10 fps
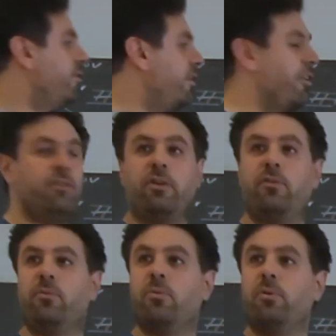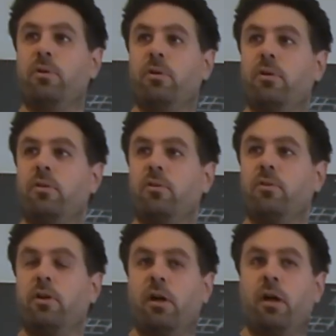actually to,
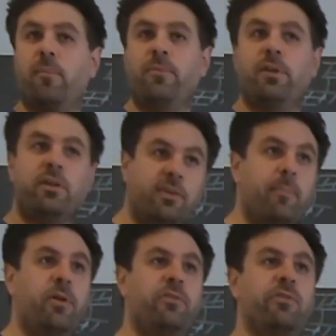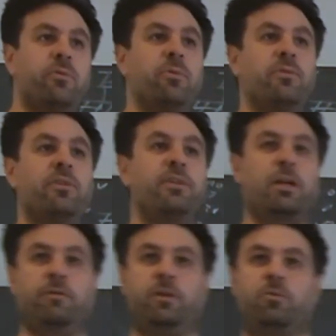in some places, to use this
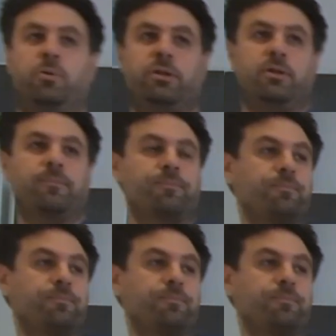kind of encoding.